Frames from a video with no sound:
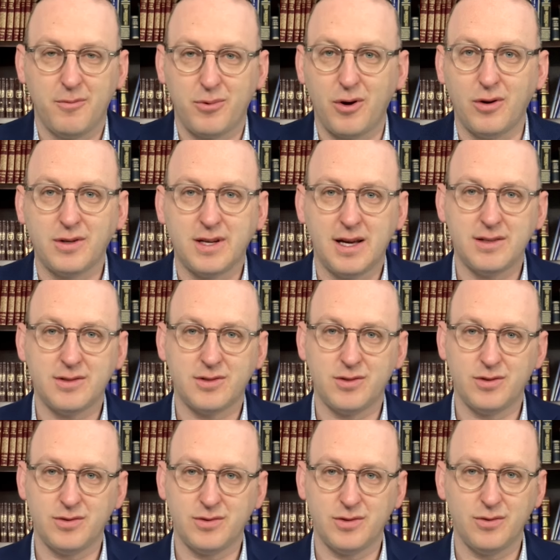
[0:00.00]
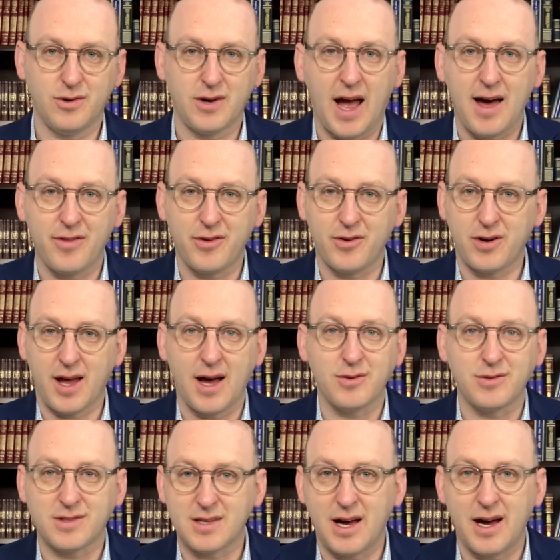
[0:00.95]
protesters who gathered
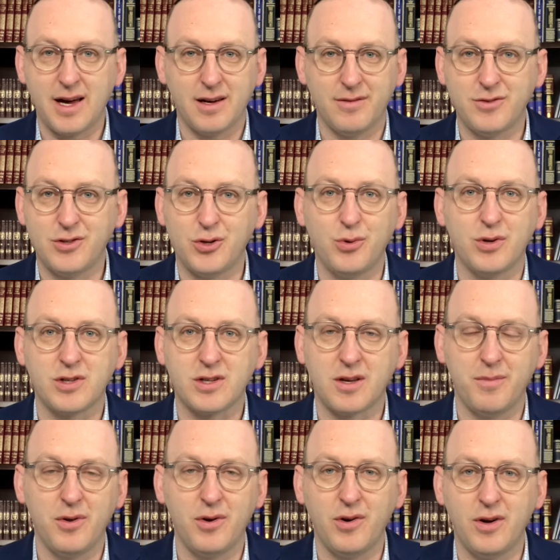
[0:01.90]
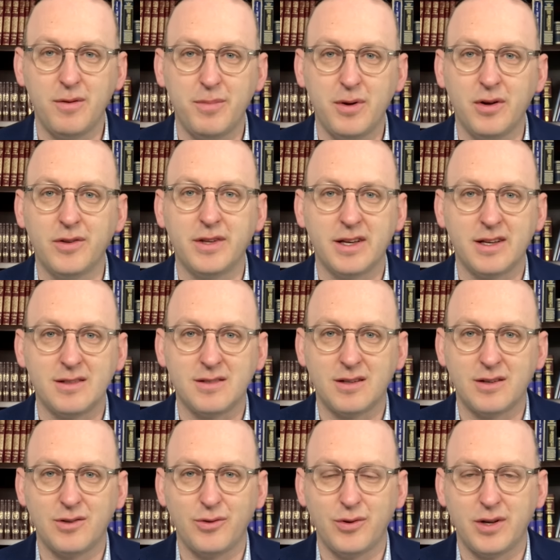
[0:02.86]
outside of Jewish community buildings,
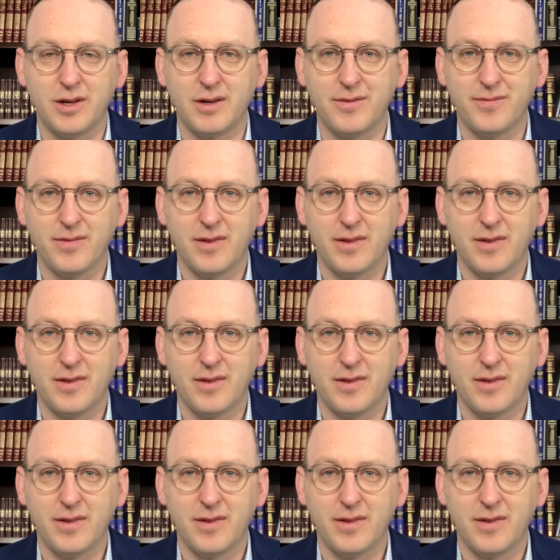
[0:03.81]
including